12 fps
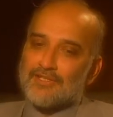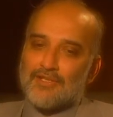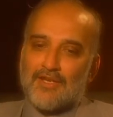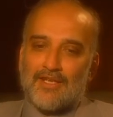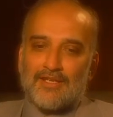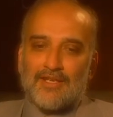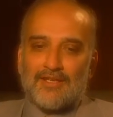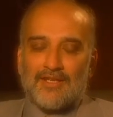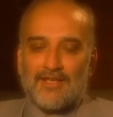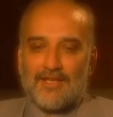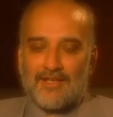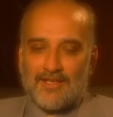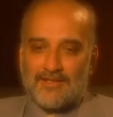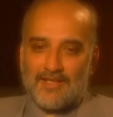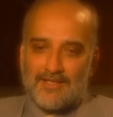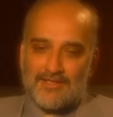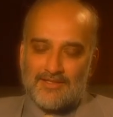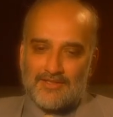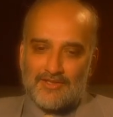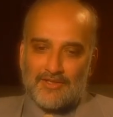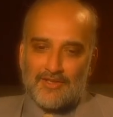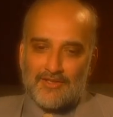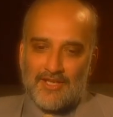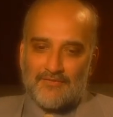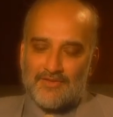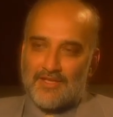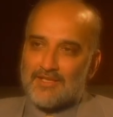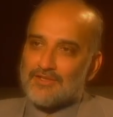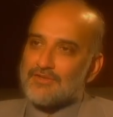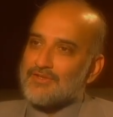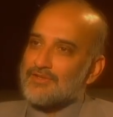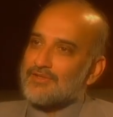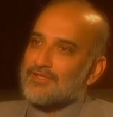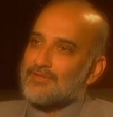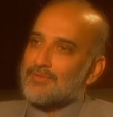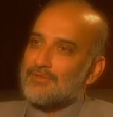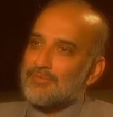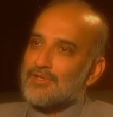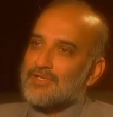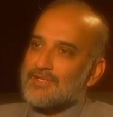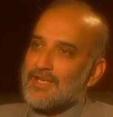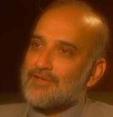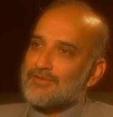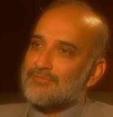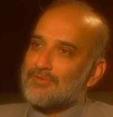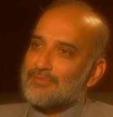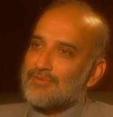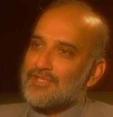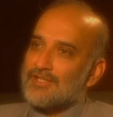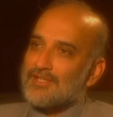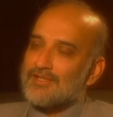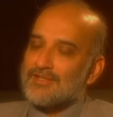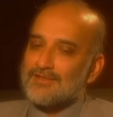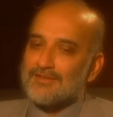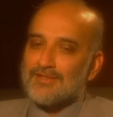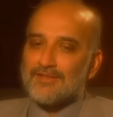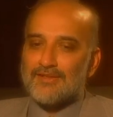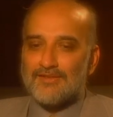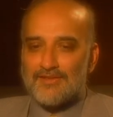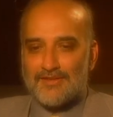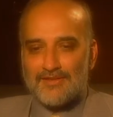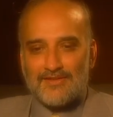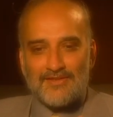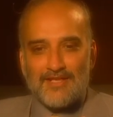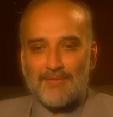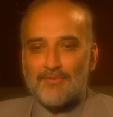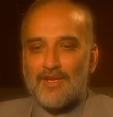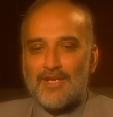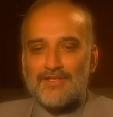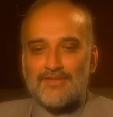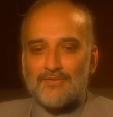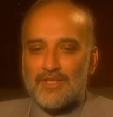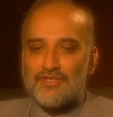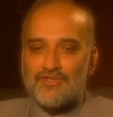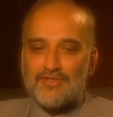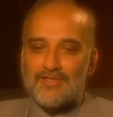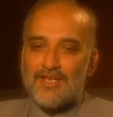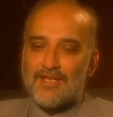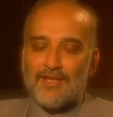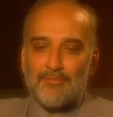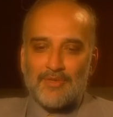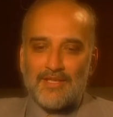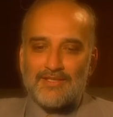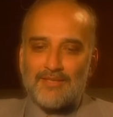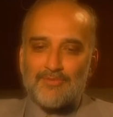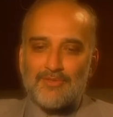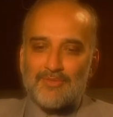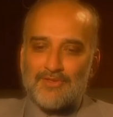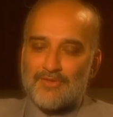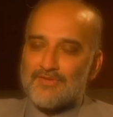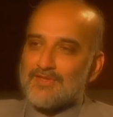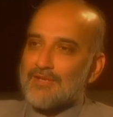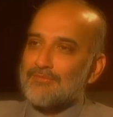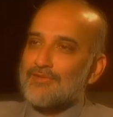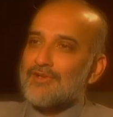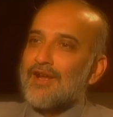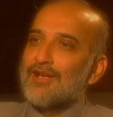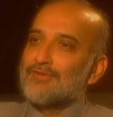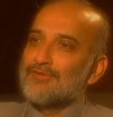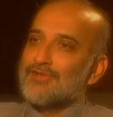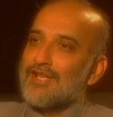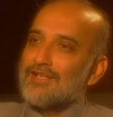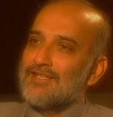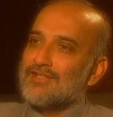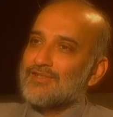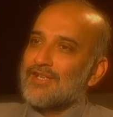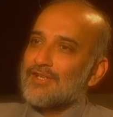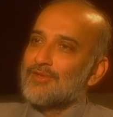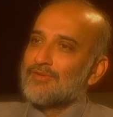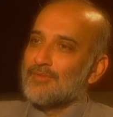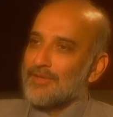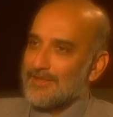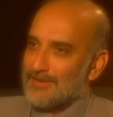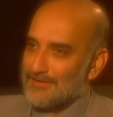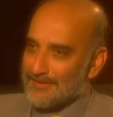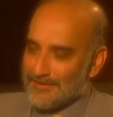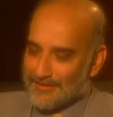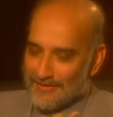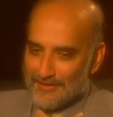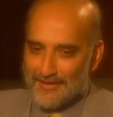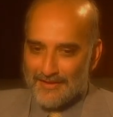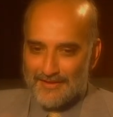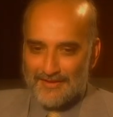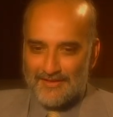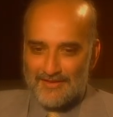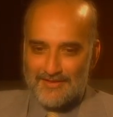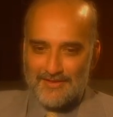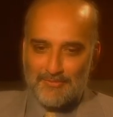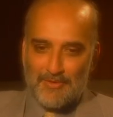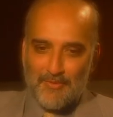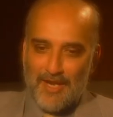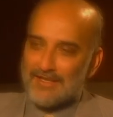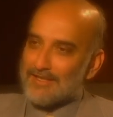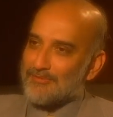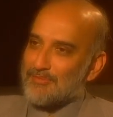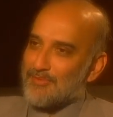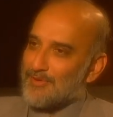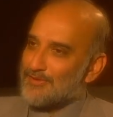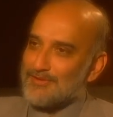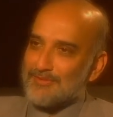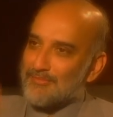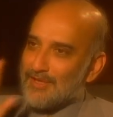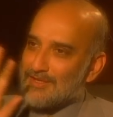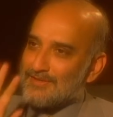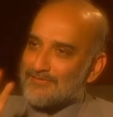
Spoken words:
You know, I guess that you're going to have to get used to this when the book is out and promoting it and the same kinds of questions. But there seems to be sort of some ground that I need to get over with. And this has been widely reported in the press.